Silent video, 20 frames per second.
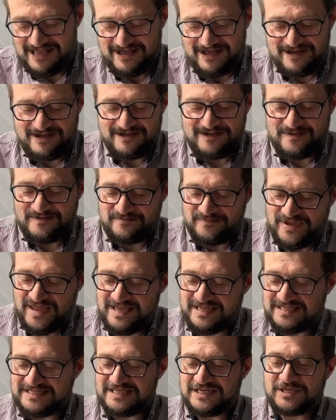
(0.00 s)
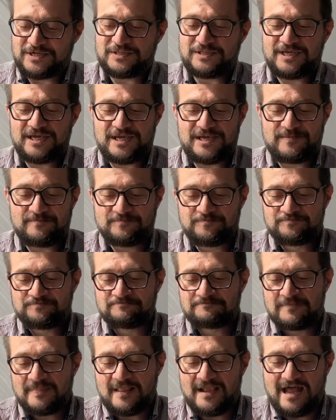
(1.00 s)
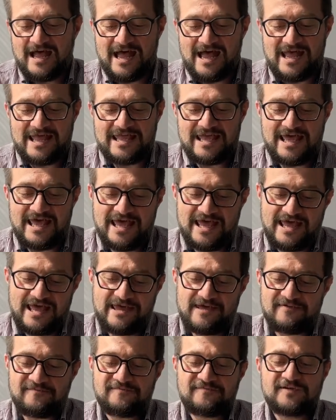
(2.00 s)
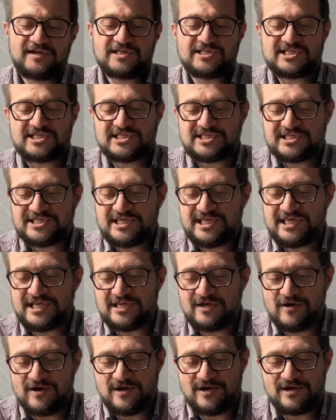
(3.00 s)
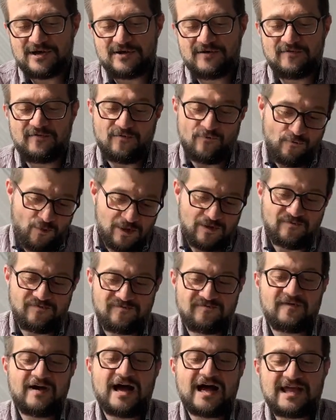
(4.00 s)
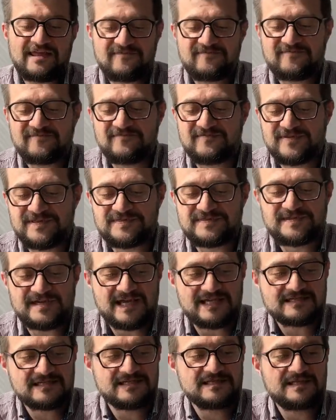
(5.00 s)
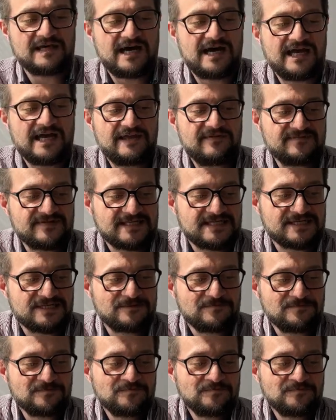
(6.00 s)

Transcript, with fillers: Uh, basically, I have six, well, five Vendetta knives